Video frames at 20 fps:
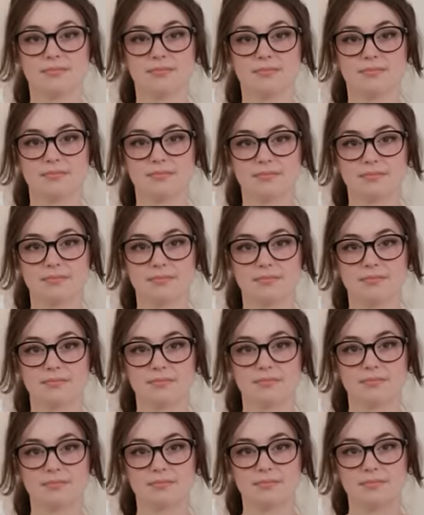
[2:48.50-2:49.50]

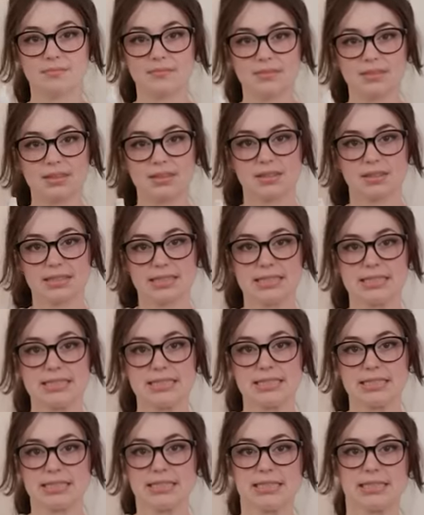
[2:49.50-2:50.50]

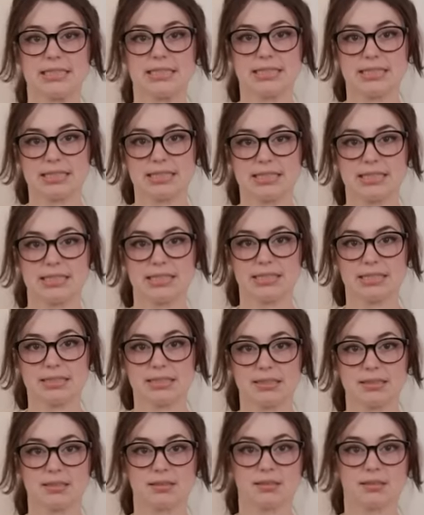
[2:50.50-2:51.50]

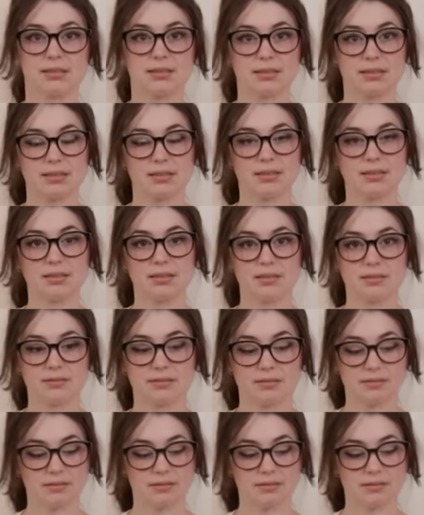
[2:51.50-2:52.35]
(not speaking)